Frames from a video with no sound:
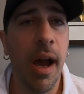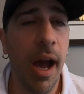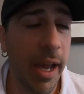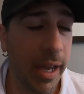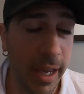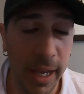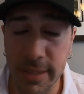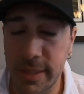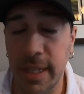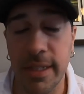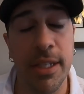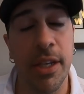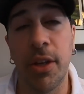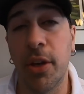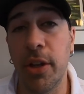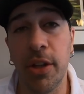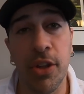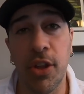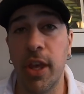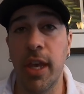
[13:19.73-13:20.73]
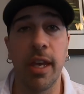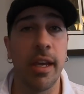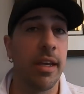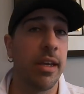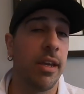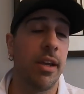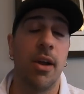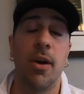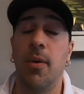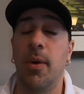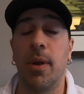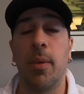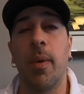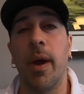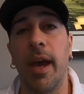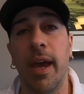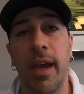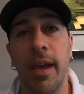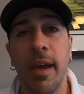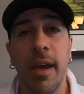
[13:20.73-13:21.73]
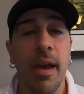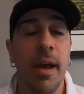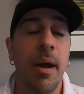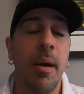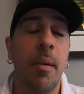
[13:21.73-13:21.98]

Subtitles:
I guess that's a good thing, you know, in a way,